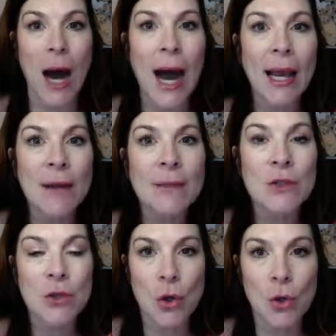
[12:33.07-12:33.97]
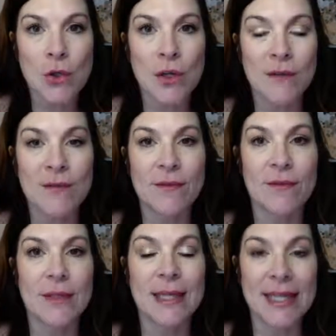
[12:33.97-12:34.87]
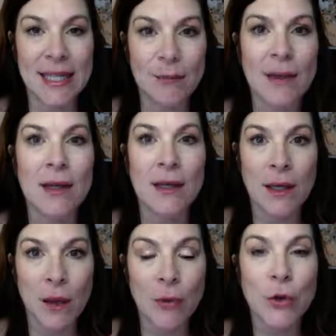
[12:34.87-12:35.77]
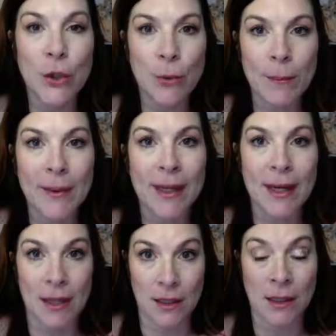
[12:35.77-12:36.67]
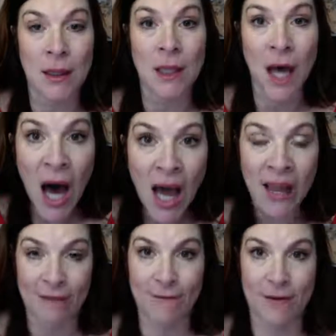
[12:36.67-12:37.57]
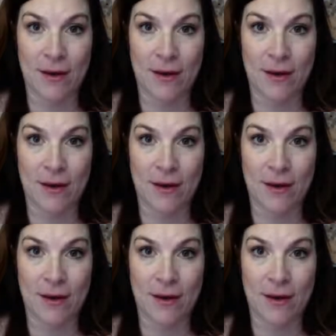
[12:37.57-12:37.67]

I am in charge of keeping another human being alive.